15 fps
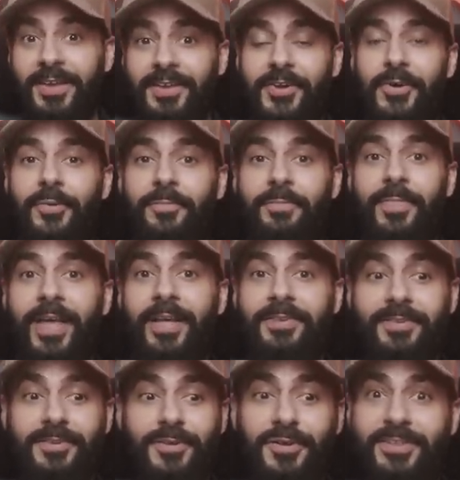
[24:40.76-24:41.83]
You know,
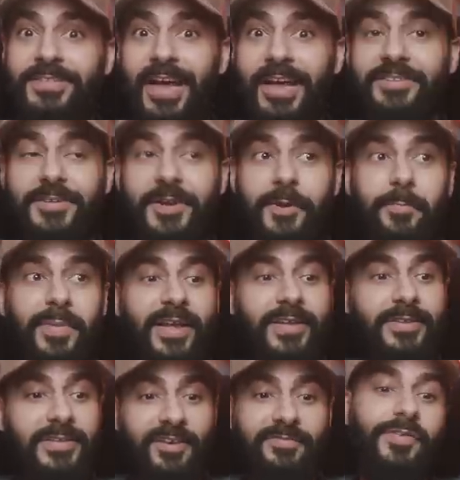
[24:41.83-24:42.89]
and good signs here,
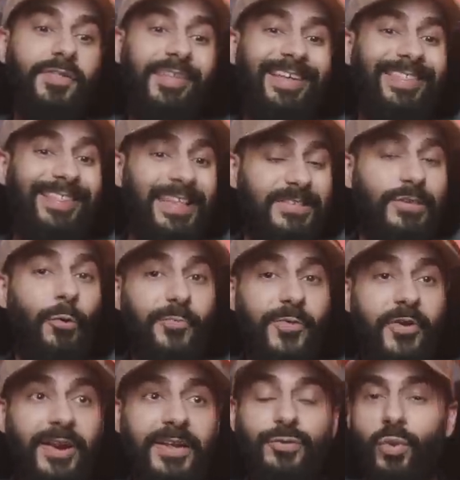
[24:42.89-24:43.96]
because I feel like this
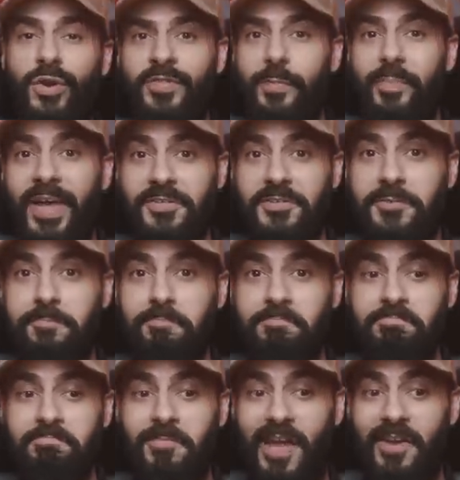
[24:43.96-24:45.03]
opener is one of the best.
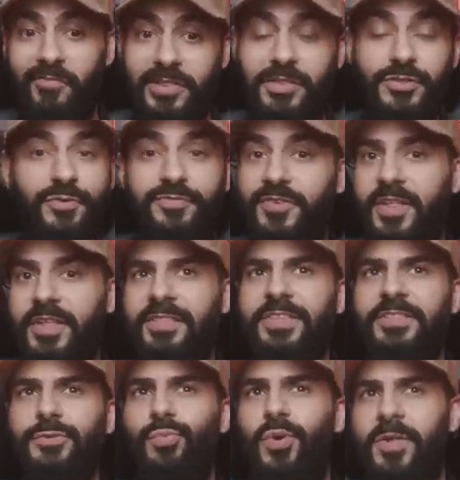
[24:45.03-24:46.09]
I really do feel like
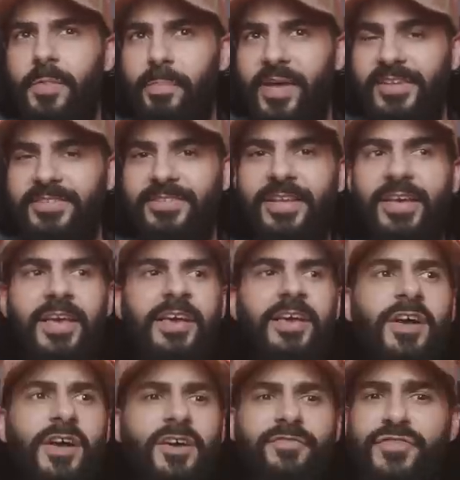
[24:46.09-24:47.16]
this is one of the best
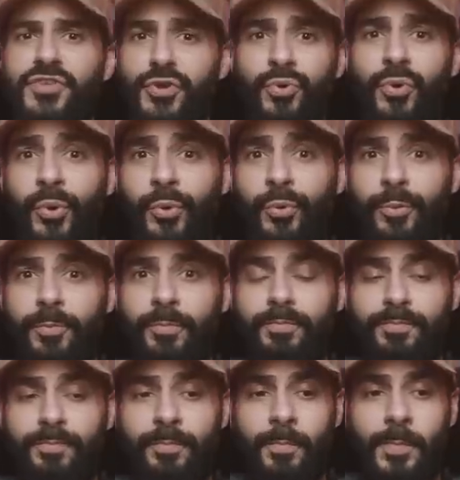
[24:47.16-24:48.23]
of New Who
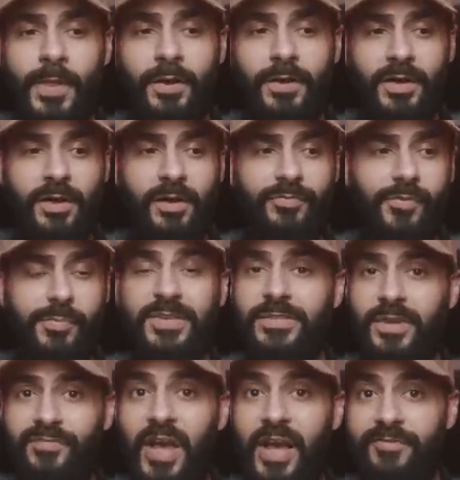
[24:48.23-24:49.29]
from the
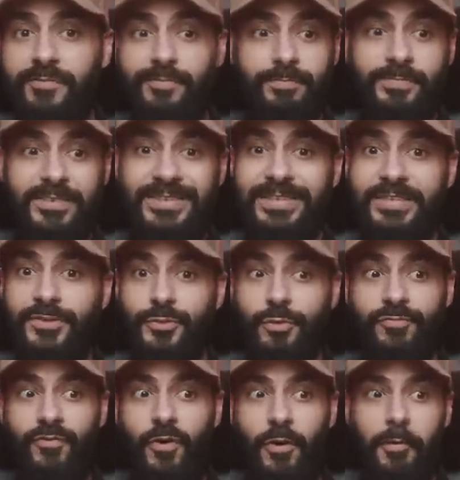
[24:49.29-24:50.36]
stuff I've seen
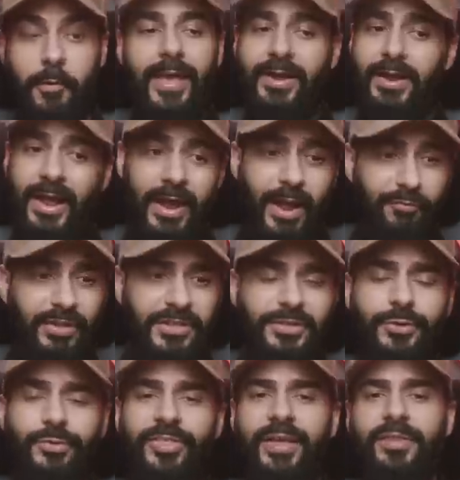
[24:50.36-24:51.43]
so far. And I really
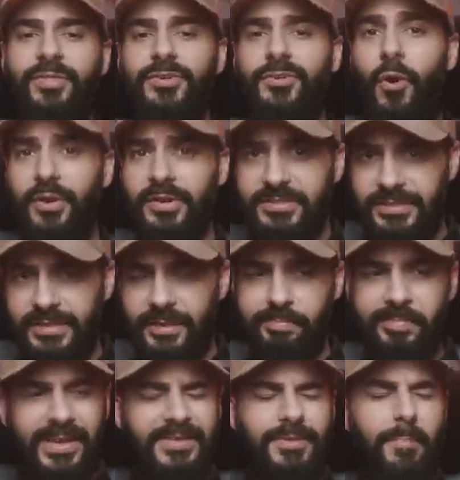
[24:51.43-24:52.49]
do think the TARDIS team
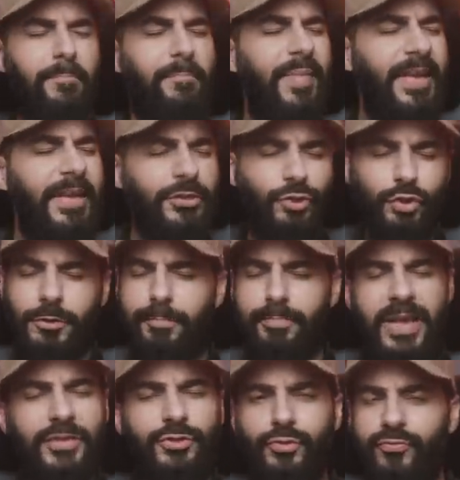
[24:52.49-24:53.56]
plays a major,
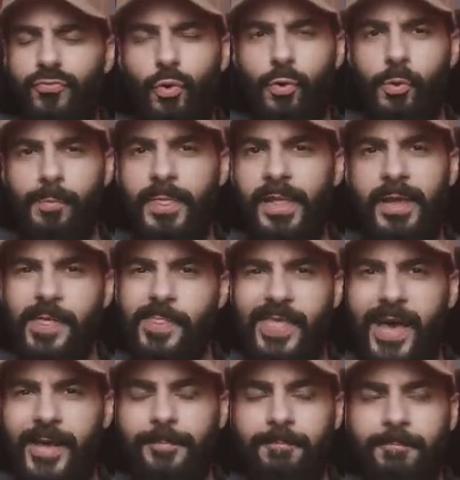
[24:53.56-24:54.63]
major role in
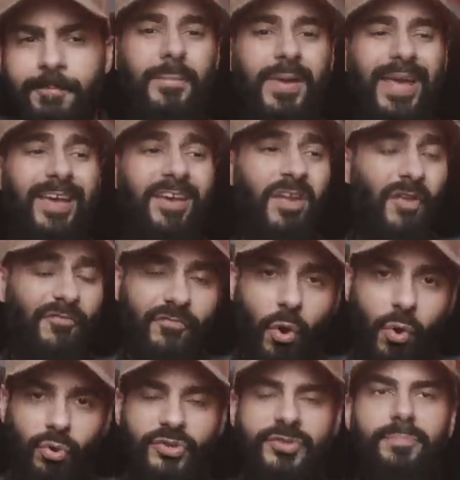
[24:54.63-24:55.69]
that. And of
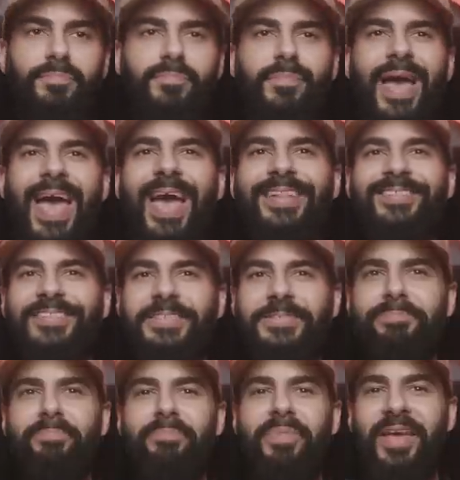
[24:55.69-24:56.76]
course, Matt
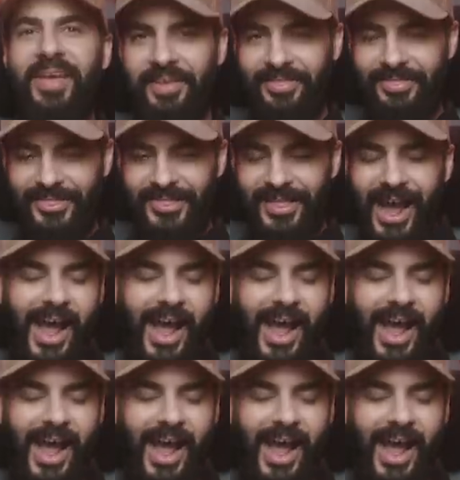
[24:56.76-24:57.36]
Smith.